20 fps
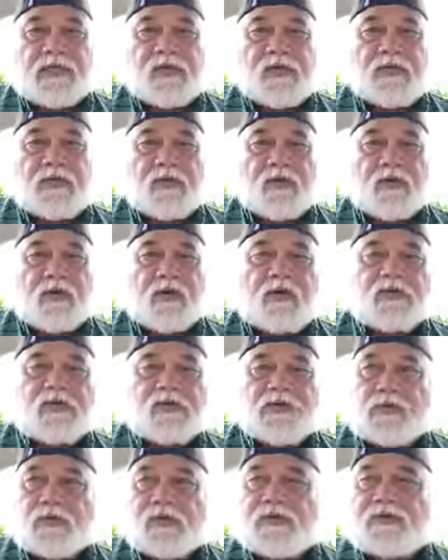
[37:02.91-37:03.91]
or a
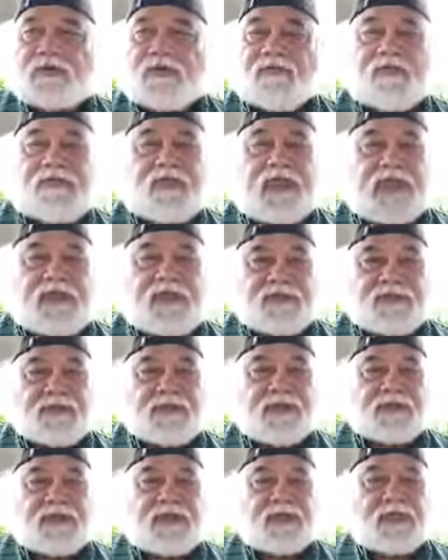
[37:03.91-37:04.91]
source of
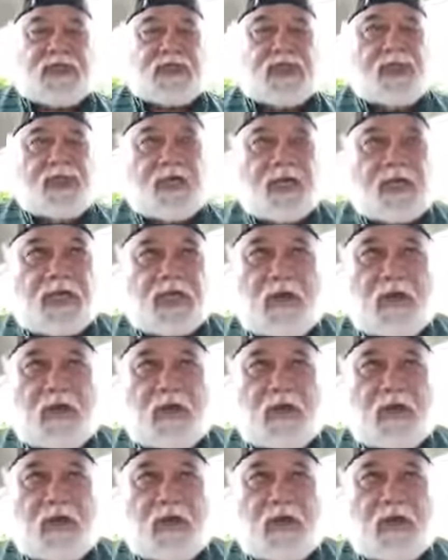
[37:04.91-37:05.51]
nitrogen and